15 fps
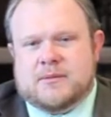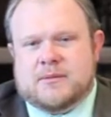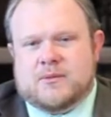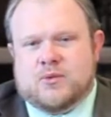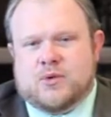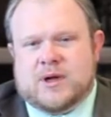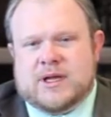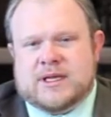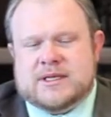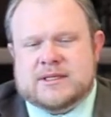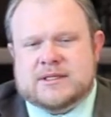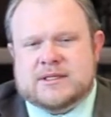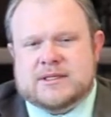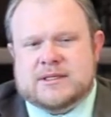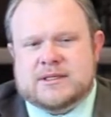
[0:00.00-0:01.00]

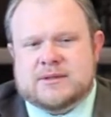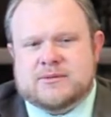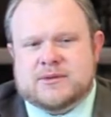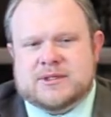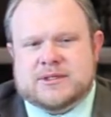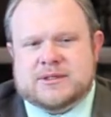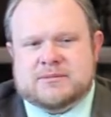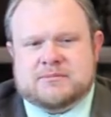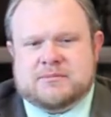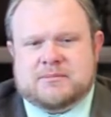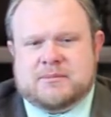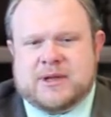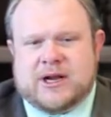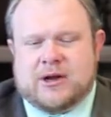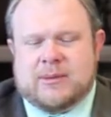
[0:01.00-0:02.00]
was
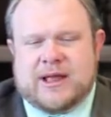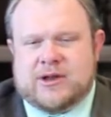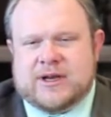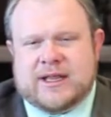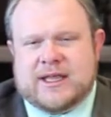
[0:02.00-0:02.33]
paramount